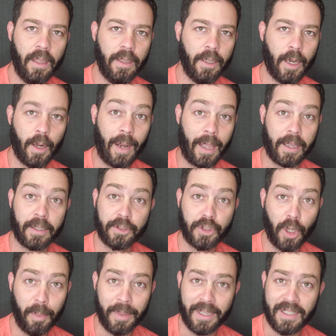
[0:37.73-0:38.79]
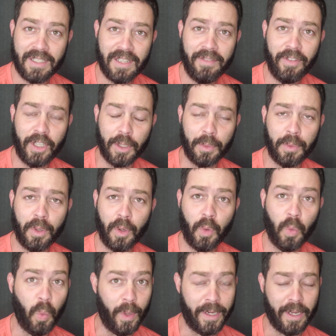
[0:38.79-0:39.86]
like a job interview,
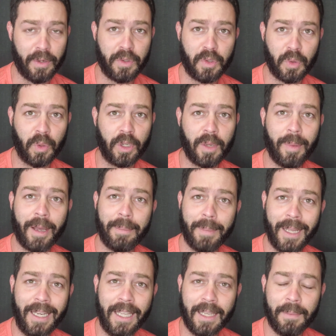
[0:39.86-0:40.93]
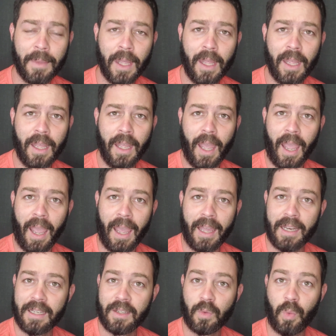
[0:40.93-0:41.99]
we don't talk about money.
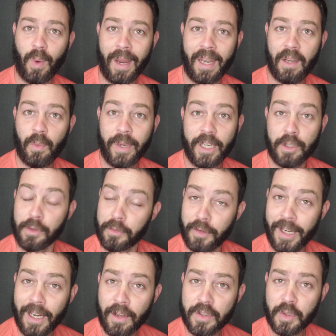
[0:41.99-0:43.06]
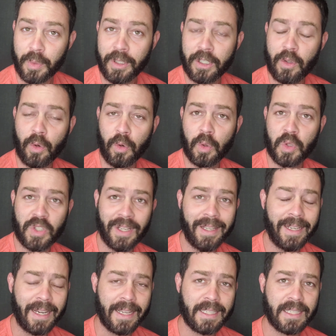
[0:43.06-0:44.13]
And when we do freelance work or
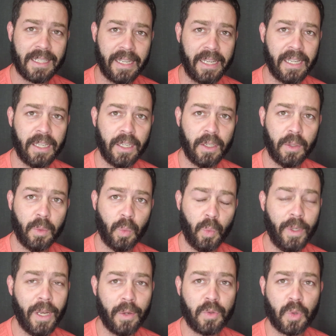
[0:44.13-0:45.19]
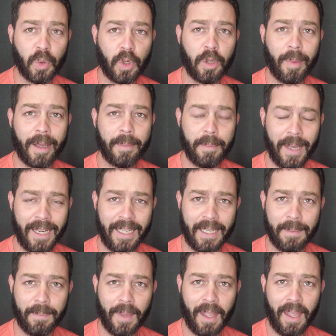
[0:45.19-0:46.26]
side hustling, we don't talk about
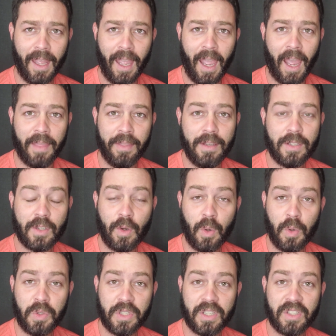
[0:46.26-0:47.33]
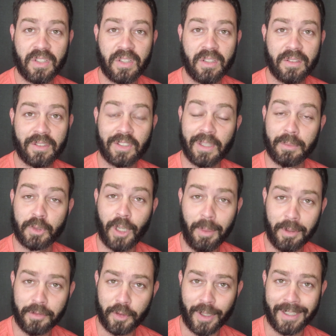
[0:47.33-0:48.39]
money. And this causes some
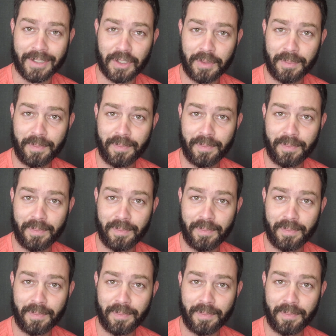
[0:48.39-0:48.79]
trouble for us.